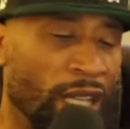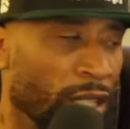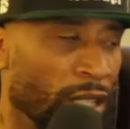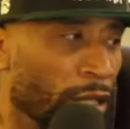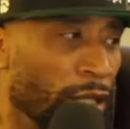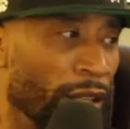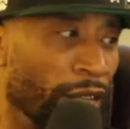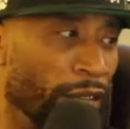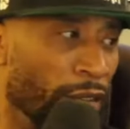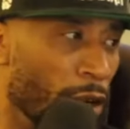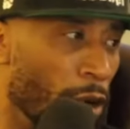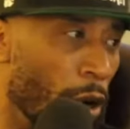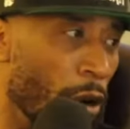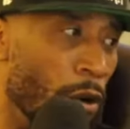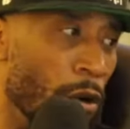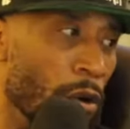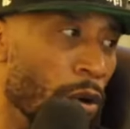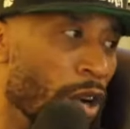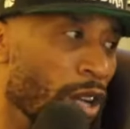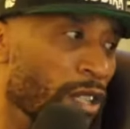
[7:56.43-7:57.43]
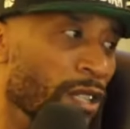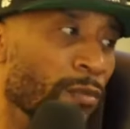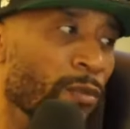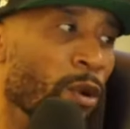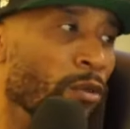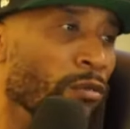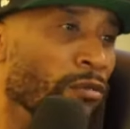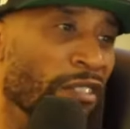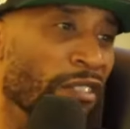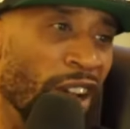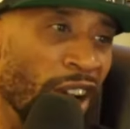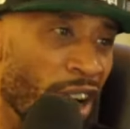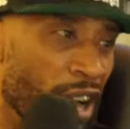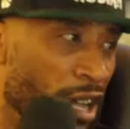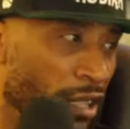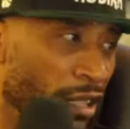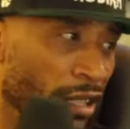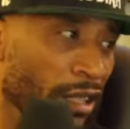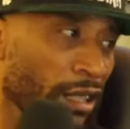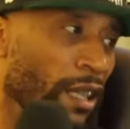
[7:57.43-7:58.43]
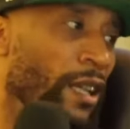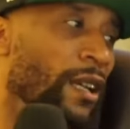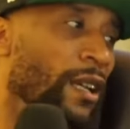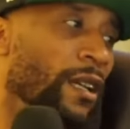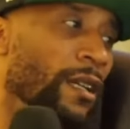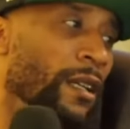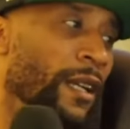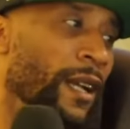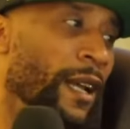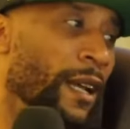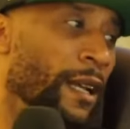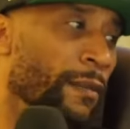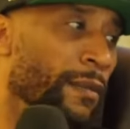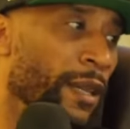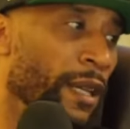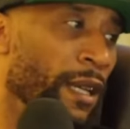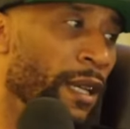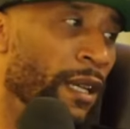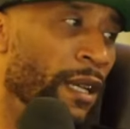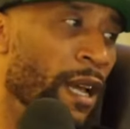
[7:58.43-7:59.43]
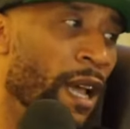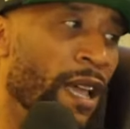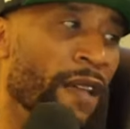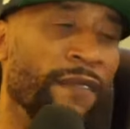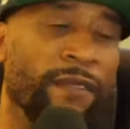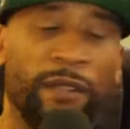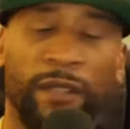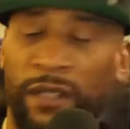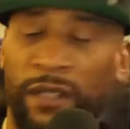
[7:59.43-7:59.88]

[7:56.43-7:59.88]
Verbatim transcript: I sniffed coke, I smoked dust. You know what I mean? I even